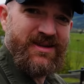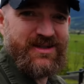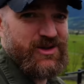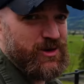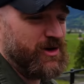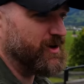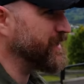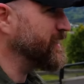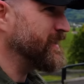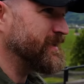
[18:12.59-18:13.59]
things going on.
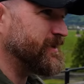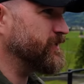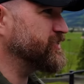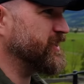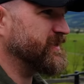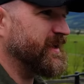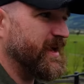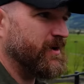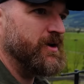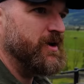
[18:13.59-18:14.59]
Definitely check that
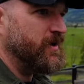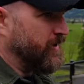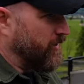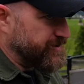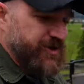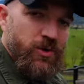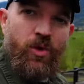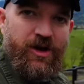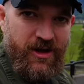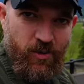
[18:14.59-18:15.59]
out. Also
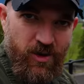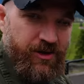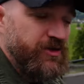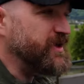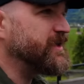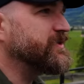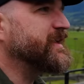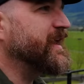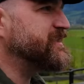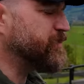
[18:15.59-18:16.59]
working with the
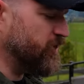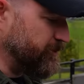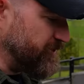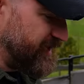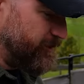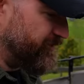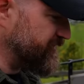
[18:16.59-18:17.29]
Gettysburg Museum of